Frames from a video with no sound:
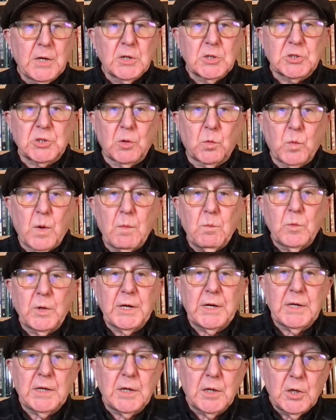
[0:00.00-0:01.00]
So when
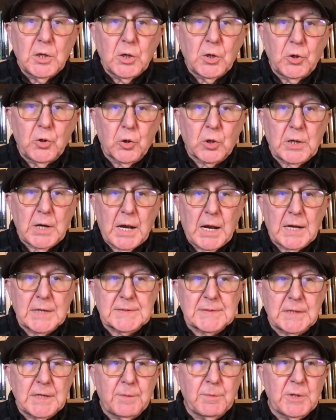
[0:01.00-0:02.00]
we look
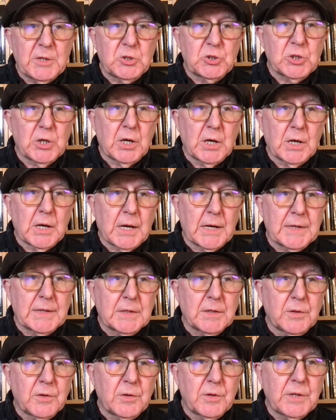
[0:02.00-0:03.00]
at an image
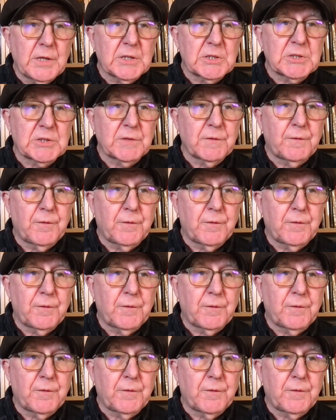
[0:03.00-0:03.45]
like this,